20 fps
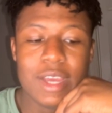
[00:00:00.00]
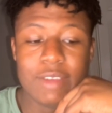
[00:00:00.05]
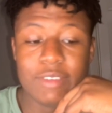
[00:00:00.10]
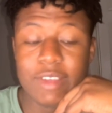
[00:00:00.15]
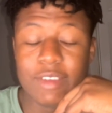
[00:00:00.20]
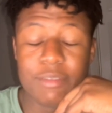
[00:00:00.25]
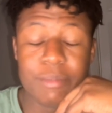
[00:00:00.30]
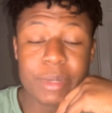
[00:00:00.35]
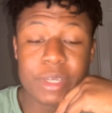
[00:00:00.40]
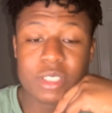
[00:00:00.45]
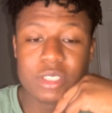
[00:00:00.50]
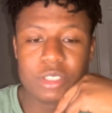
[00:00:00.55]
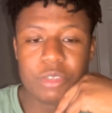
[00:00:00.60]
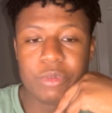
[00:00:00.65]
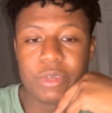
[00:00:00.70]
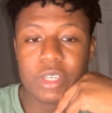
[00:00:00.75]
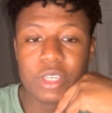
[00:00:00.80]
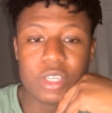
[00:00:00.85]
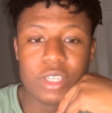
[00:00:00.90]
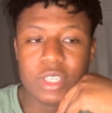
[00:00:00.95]
If Devin Booker's
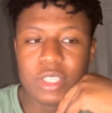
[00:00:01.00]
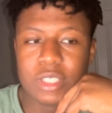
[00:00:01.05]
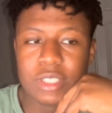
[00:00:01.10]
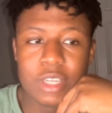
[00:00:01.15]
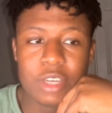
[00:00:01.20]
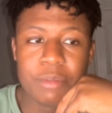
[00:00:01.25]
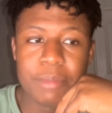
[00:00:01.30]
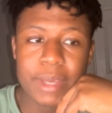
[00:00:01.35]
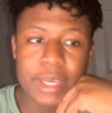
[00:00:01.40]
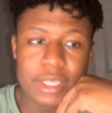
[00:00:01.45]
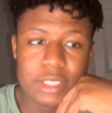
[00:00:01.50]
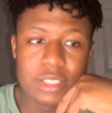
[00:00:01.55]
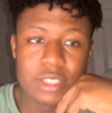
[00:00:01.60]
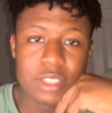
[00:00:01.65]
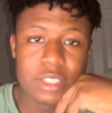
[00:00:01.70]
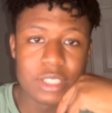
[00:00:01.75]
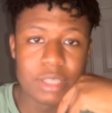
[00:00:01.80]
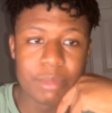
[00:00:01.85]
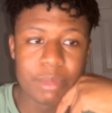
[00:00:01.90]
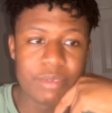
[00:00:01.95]
doing good, they'll make it to
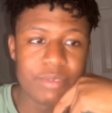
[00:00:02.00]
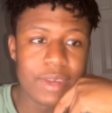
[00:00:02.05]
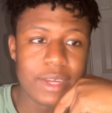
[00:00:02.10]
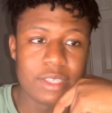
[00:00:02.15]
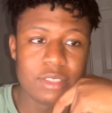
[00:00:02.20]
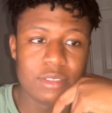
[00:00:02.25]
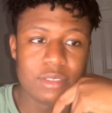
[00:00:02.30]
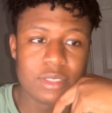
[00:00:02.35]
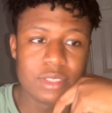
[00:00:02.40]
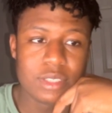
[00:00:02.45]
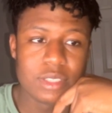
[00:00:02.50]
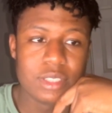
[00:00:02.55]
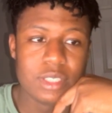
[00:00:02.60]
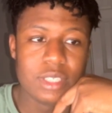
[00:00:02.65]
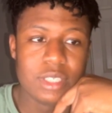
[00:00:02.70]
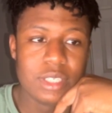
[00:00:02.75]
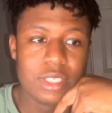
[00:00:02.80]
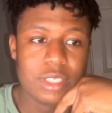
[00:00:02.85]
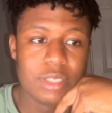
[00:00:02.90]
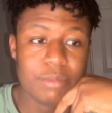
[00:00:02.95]
the semifinals,
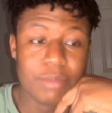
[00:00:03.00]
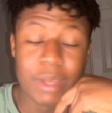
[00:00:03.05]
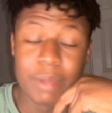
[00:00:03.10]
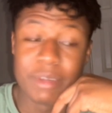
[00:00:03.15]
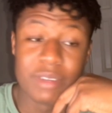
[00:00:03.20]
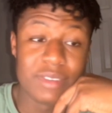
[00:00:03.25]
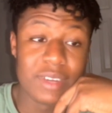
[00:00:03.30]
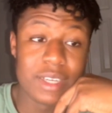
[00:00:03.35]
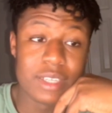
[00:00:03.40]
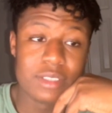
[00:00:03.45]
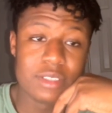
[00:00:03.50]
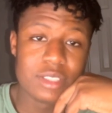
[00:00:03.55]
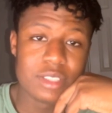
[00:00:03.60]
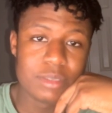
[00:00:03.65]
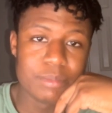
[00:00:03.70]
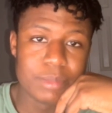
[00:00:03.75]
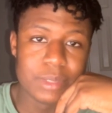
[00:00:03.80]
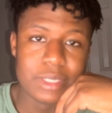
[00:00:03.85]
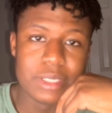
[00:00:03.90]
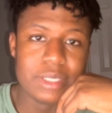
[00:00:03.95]
maybe the finals,
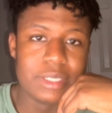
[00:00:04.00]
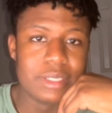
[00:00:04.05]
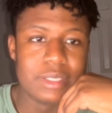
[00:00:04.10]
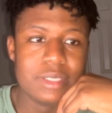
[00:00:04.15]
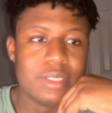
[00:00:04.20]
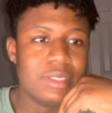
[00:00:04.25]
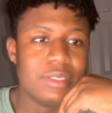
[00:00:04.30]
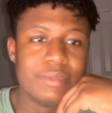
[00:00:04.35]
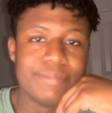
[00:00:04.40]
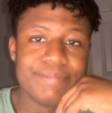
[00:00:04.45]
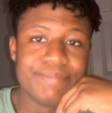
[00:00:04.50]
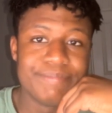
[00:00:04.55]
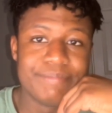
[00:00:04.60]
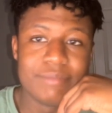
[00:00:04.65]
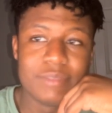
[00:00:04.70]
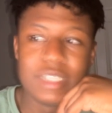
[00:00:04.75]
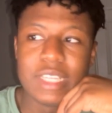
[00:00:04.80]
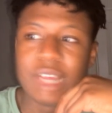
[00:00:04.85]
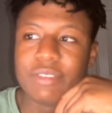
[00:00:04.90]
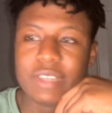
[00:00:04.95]
but
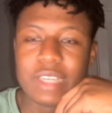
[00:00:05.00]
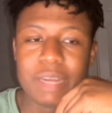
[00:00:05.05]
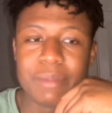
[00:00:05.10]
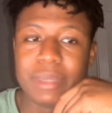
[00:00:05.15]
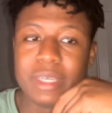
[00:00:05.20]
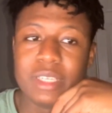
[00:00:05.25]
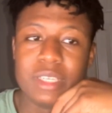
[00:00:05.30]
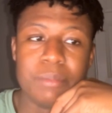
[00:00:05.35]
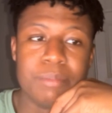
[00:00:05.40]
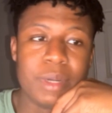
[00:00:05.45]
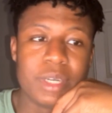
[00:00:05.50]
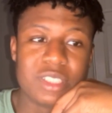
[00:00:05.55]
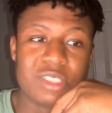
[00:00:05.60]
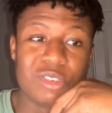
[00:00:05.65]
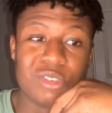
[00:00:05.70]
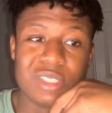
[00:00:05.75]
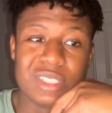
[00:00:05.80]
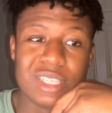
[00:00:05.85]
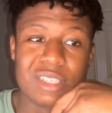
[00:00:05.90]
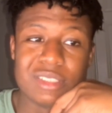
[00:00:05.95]
definitely not beating the Bucks
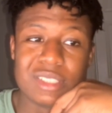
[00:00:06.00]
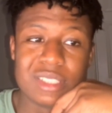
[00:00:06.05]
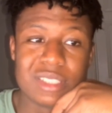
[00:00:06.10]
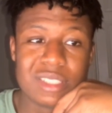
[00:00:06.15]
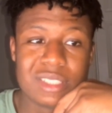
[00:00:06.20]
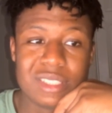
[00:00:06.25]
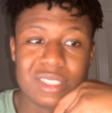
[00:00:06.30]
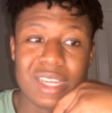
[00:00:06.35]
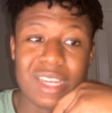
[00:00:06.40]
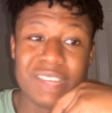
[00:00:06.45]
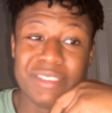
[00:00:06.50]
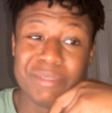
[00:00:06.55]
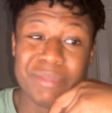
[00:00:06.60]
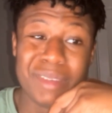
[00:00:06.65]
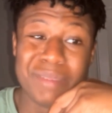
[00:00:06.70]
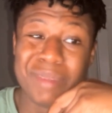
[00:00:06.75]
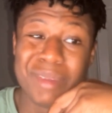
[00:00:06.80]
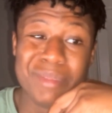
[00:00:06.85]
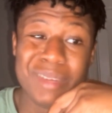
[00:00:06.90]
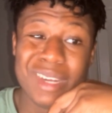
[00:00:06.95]
or Celtics.
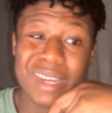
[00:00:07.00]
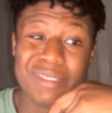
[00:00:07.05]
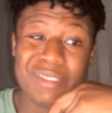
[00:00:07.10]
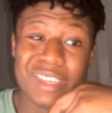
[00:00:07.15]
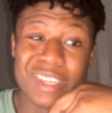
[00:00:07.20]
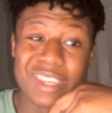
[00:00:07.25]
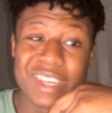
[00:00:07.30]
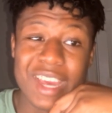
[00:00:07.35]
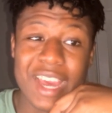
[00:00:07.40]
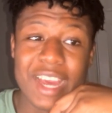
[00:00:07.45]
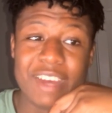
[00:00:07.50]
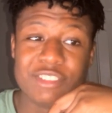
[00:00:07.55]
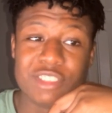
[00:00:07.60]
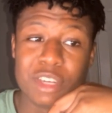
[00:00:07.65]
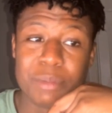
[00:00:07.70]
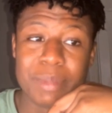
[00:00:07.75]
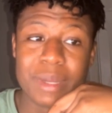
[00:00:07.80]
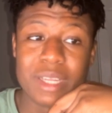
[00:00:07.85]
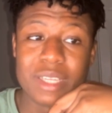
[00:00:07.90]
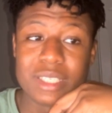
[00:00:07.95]
Maybe not even the Cavs or
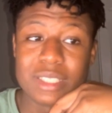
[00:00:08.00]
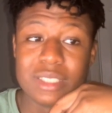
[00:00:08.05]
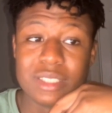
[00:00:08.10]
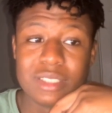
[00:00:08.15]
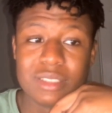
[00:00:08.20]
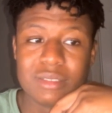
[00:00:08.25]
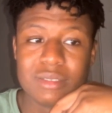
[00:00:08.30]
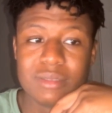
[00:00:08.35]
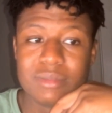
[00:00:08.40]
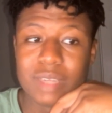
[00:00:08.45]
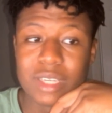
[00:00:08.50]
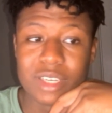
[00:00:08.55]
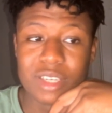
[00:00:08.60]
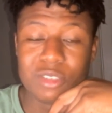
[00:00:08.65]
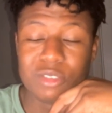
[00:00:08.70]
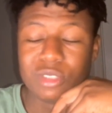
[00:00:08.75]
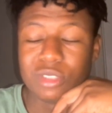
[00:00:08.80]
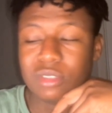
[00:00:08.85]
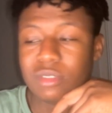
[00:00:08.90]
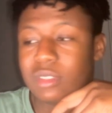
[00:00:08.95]
the Pelicans. I'm
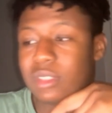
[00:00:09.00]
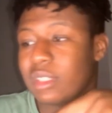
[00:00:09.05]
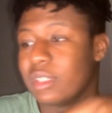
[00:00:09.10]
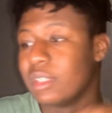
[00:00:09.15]
not gonna hold you.